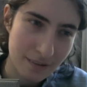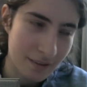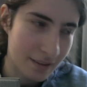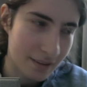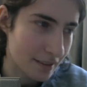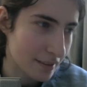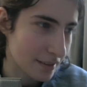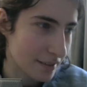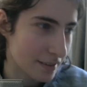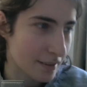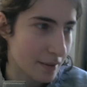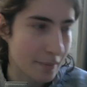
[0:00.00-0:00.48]

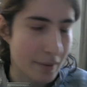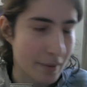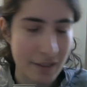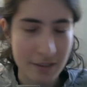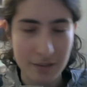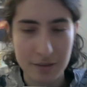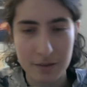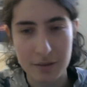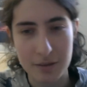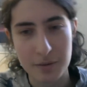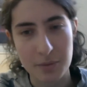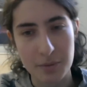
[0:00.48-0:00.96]
is the
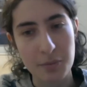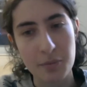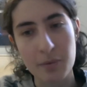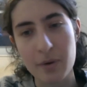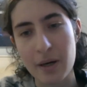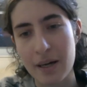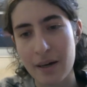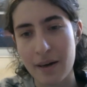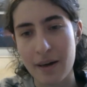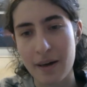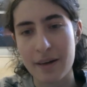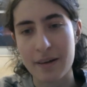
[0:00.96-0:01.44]
best
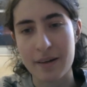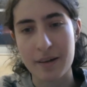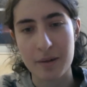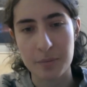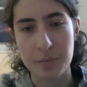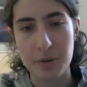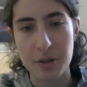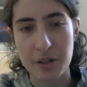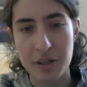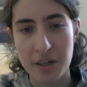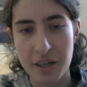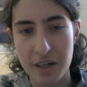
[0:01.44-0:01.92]
way I can
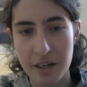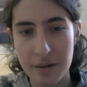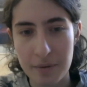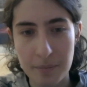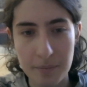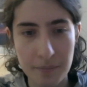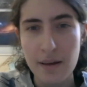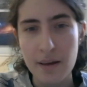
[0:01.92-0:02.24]
put it.